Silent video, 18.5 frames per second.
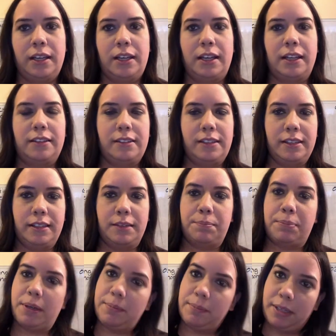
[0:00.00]
Así que
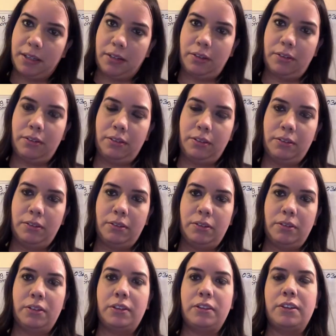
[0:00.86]
primero,
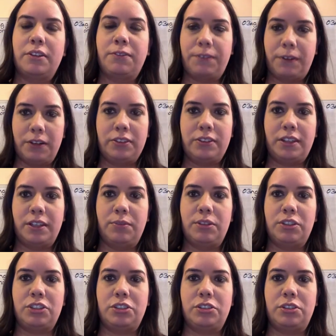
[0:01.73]
the first thing
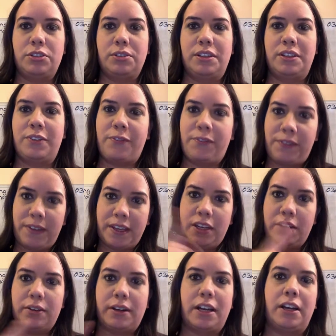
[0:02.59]
we should do is
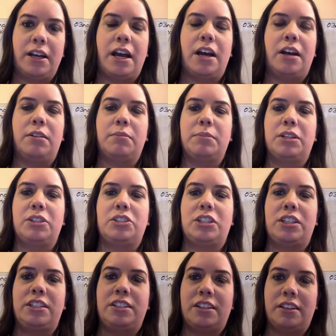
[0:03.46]
figure out how much
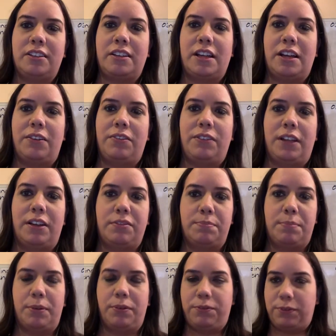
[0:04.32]
he does have
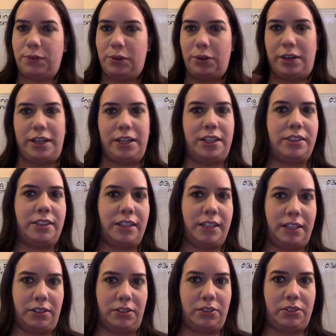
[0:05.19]
left before anything
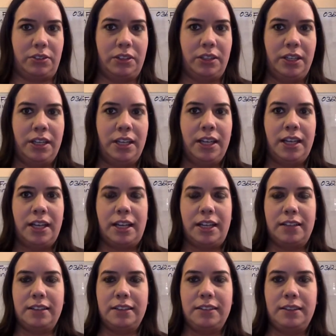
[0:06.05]
else.
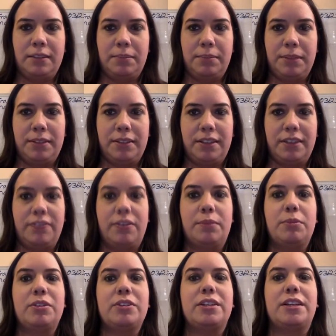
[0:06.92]
Antes de empezar,
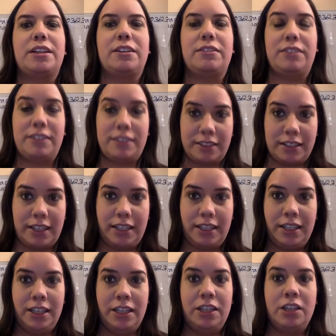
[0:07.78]
vamos a revisar
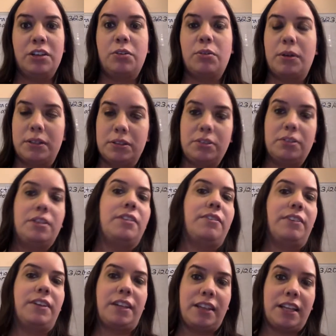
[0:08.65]
cuánto de
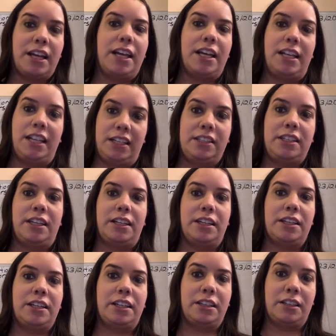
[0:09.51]
verdad él
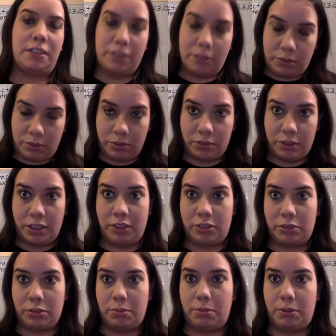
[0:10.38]
tiene que
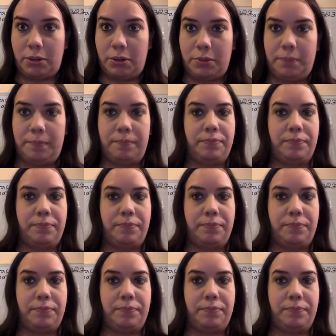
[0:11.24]
sobró.